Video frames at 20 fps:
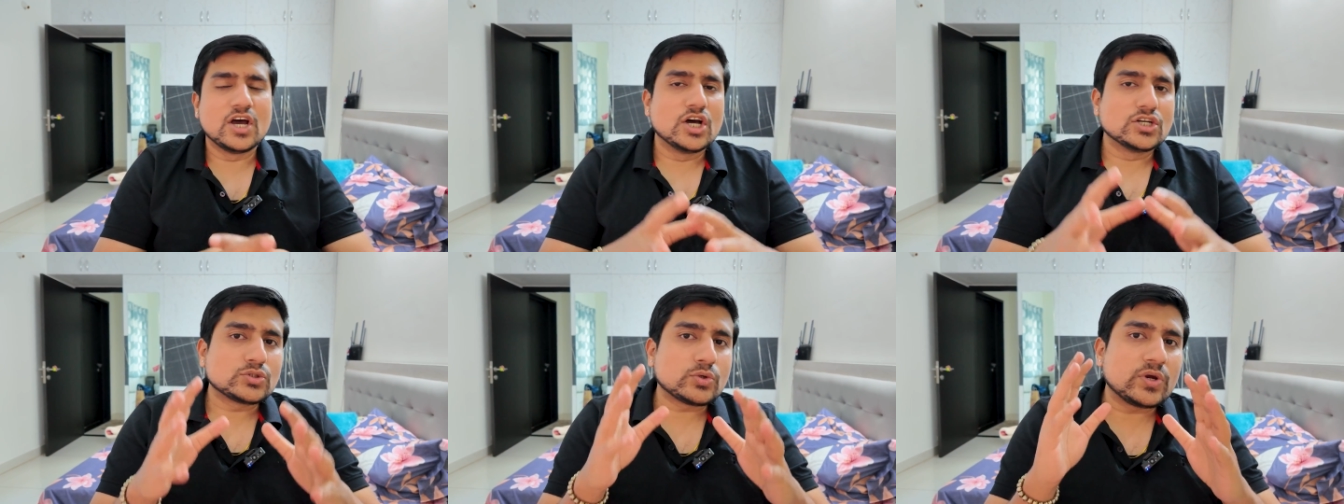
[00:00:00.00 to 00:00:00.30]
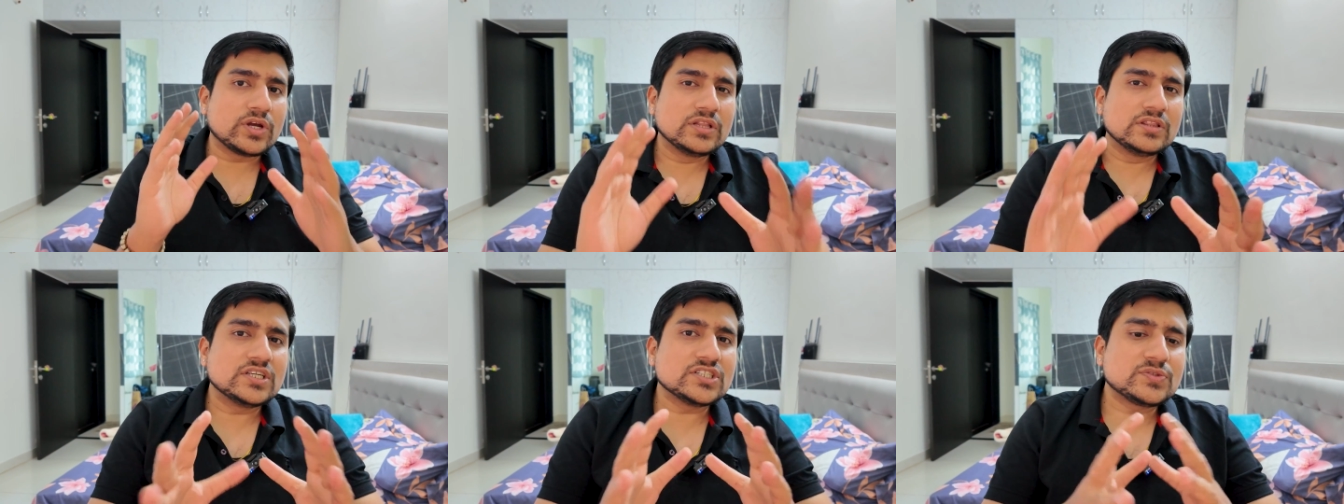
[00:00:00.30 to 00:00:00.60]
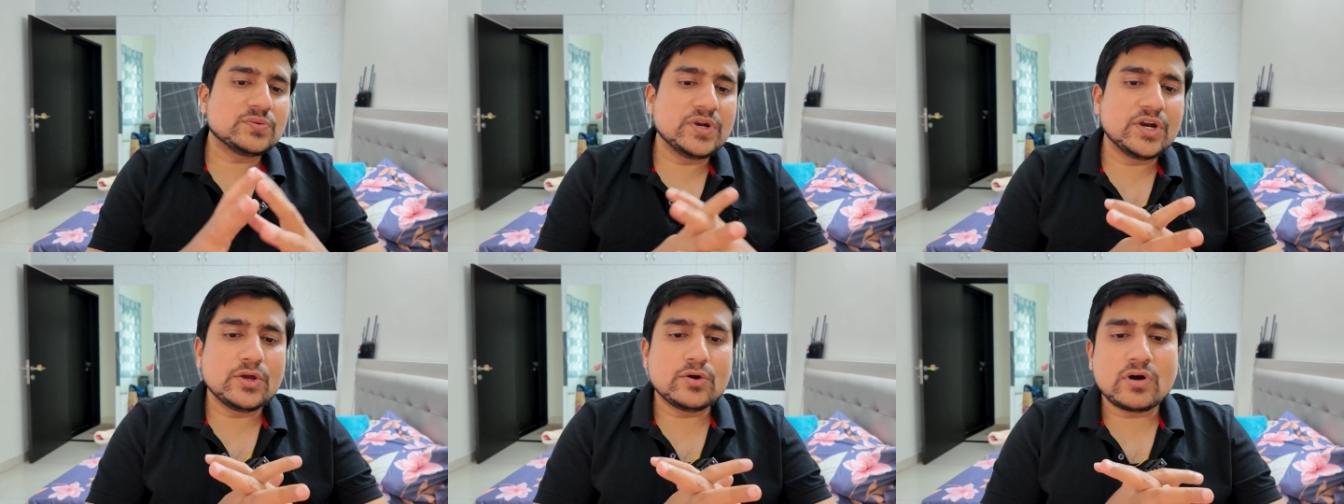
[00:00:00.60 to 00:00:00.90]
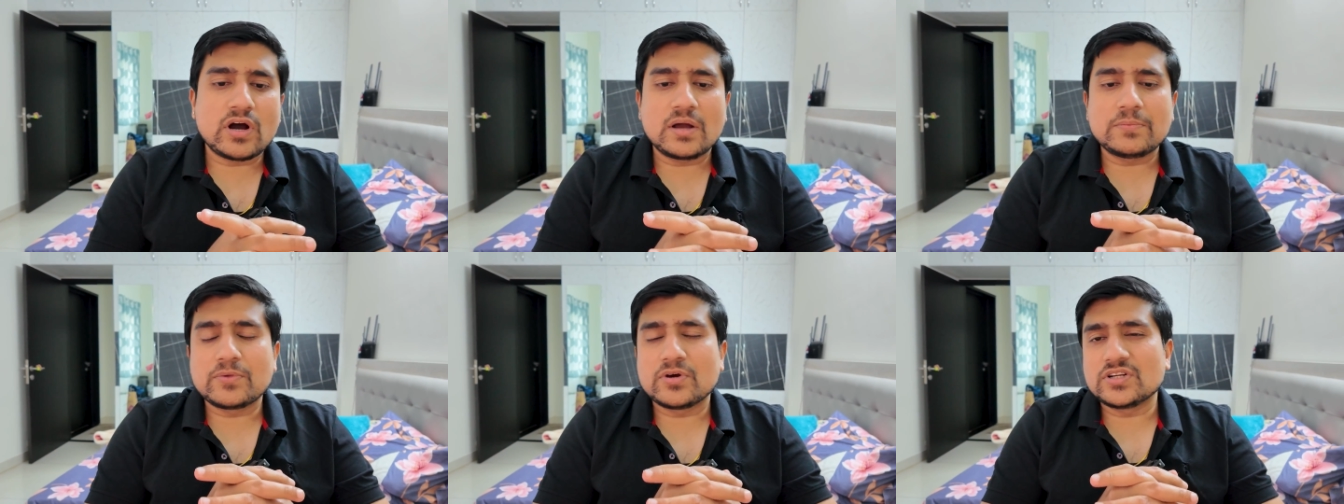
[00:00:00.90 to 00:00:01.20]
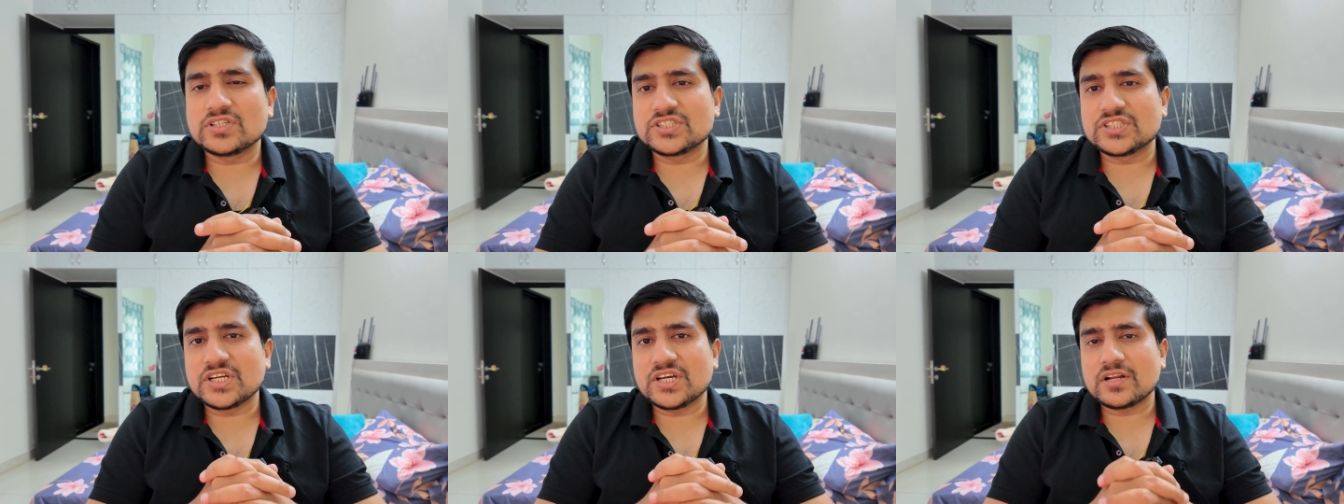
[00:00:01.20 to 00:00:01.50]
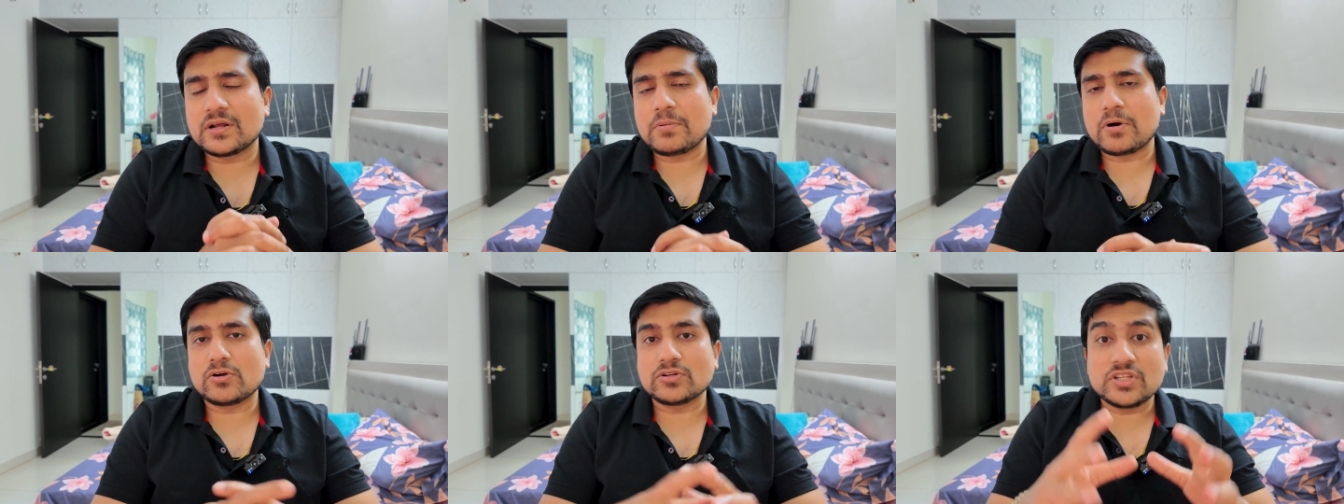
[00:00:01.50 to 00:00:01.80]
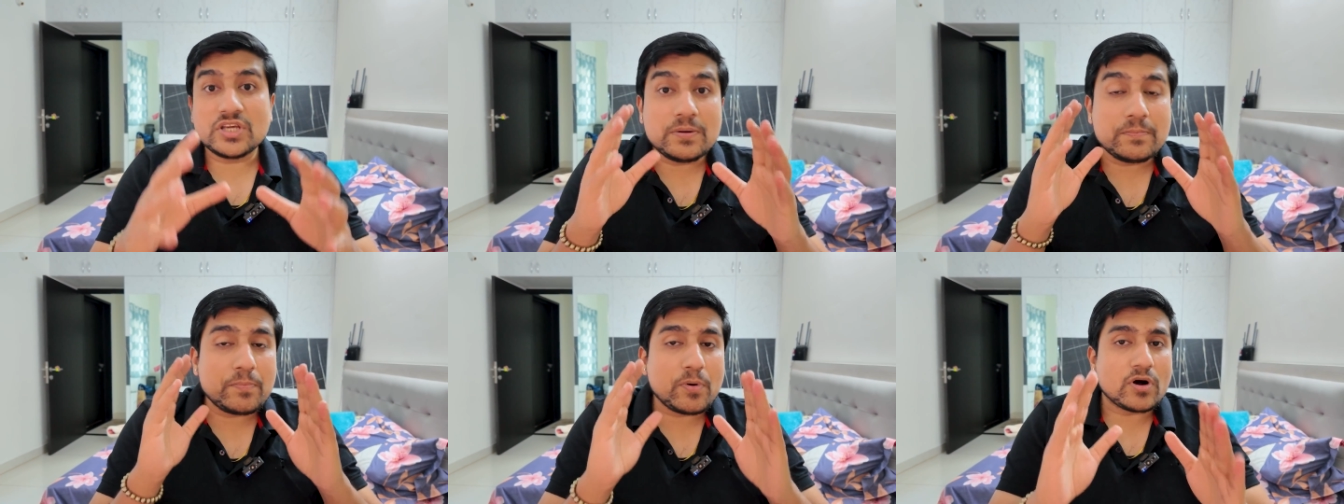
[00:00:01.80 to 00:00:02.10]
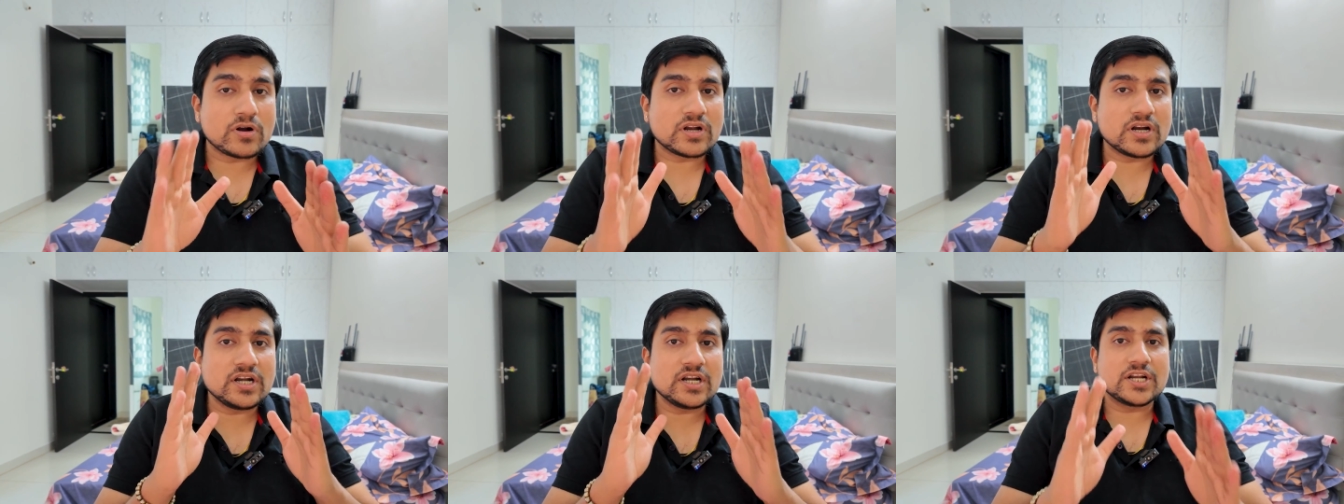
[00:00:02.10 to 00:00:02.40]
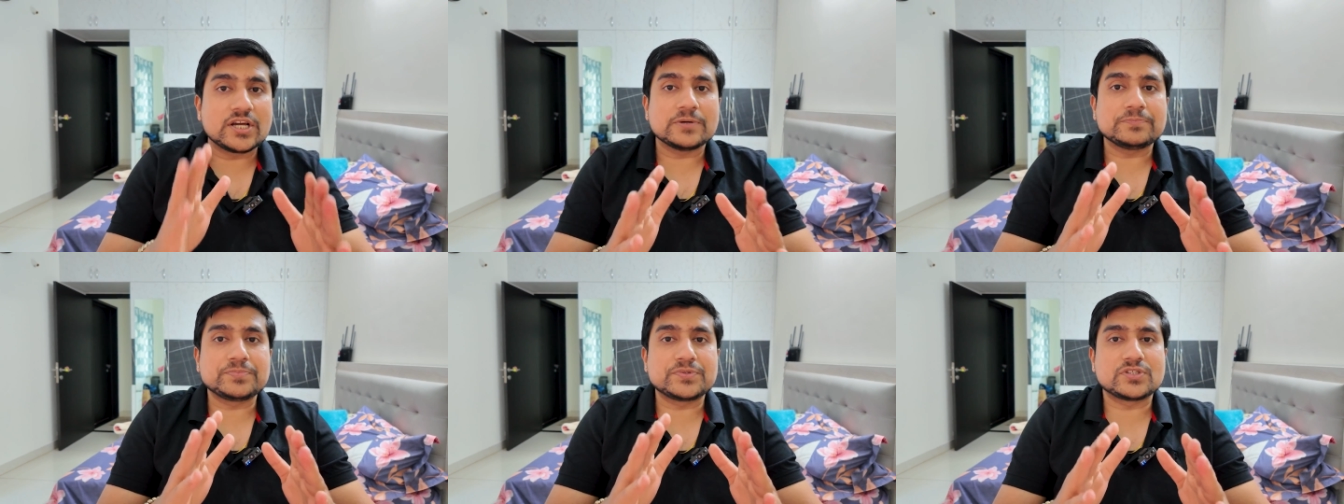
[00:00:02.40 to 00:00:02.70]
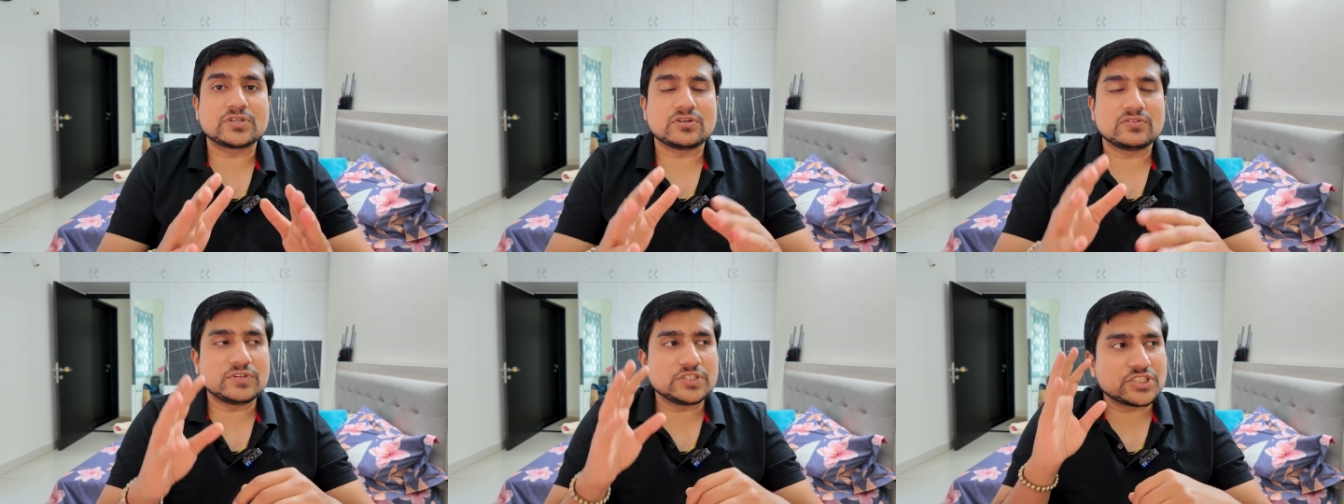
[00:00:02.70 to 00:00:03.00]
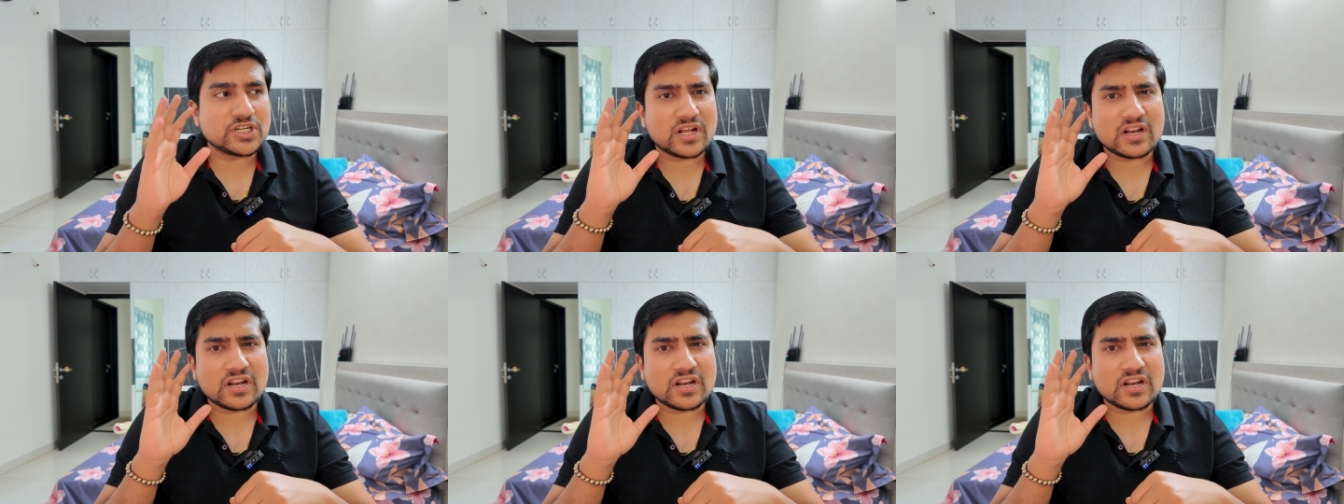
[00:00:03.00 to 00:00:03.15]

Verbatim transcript: So in this video, I'm going to share about the important tips, which